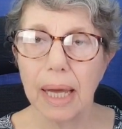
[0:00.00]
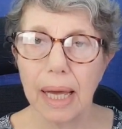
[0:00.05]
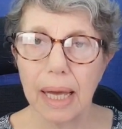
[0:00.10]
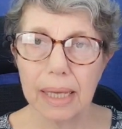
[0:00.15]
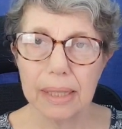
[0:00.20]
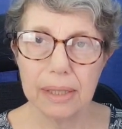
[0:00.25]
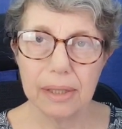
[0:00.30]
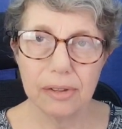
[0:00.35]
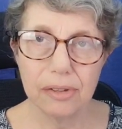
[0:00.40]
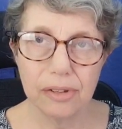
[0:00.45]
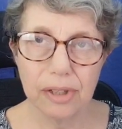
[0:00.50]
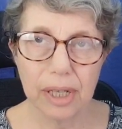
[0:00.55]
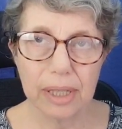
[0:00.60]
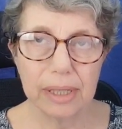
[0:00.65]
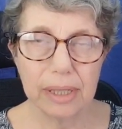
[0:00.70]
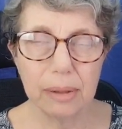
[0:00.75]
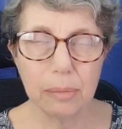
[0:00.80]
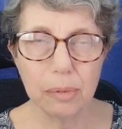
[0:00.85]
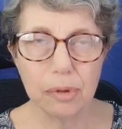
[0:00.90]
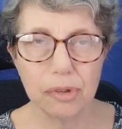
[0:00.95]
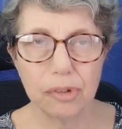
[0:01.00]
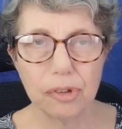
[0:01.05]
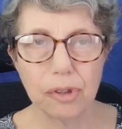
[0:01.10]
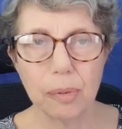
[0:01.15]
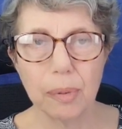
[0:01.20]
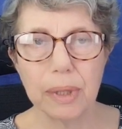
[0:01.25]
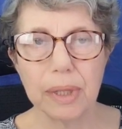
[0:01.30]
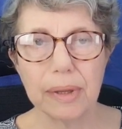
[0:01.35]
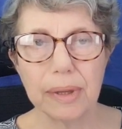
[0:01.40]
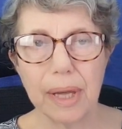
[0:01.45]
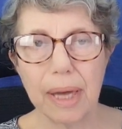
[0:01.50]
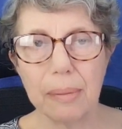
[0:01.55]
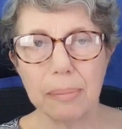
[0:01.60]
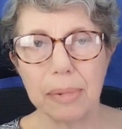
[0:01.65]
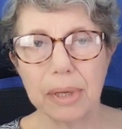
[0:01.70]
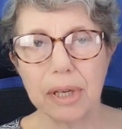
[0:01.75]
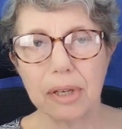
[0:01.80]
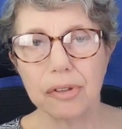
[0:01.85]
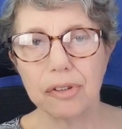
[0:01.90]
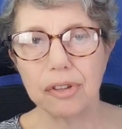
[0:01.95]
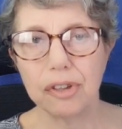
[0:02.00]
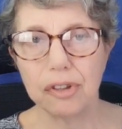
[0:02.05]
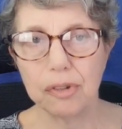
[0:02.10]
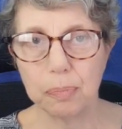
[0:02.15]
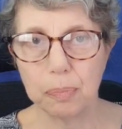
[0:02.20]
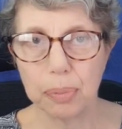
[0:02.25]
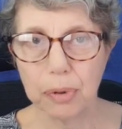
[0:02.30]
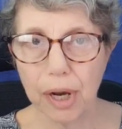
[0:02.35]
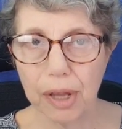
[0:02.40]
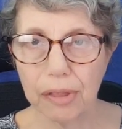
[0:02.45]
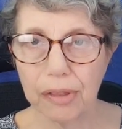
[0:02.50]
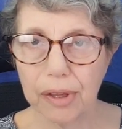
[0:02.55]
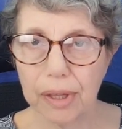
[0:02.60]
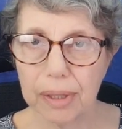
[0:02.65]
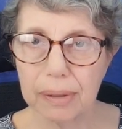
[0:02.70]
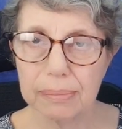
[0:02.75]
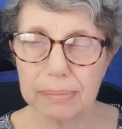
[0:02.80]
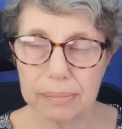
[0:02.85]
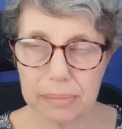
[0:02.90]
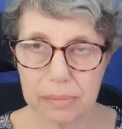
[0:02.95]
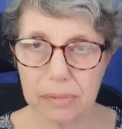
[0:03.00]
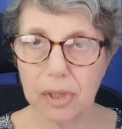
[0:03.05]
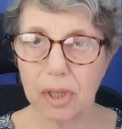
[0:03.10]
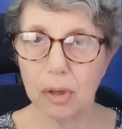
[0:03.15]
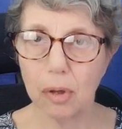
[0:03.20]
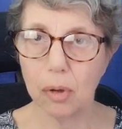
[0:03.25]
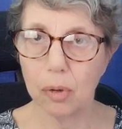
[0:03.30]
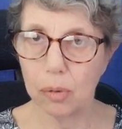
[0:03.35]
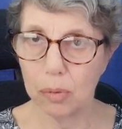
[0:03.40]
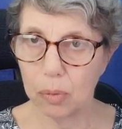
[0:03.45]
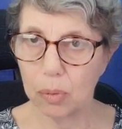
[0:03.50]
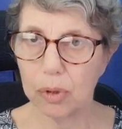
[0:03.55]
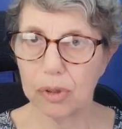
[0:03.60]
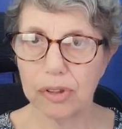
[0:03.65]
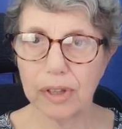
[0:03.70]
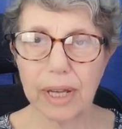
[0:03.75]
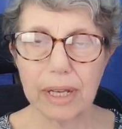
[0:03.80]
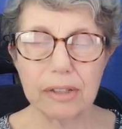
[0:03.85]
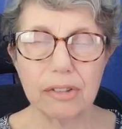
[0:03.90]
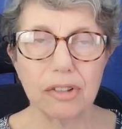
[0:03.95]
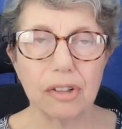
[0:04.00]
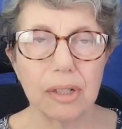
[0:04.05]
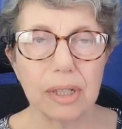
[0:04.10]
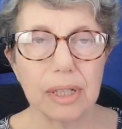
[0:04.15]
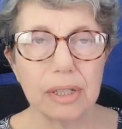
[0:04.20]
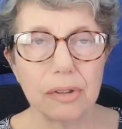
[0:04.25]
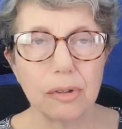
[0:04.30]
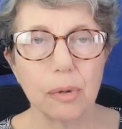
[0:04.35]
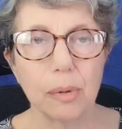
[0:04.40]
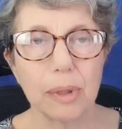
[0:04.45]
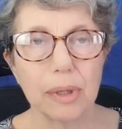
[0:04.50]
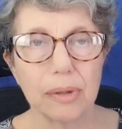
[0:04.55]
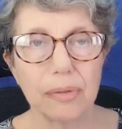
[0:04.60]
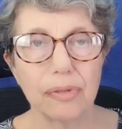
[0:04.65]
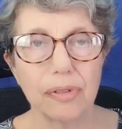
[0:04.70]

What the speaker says: And he said he was doing that because his brother, who was actually doing the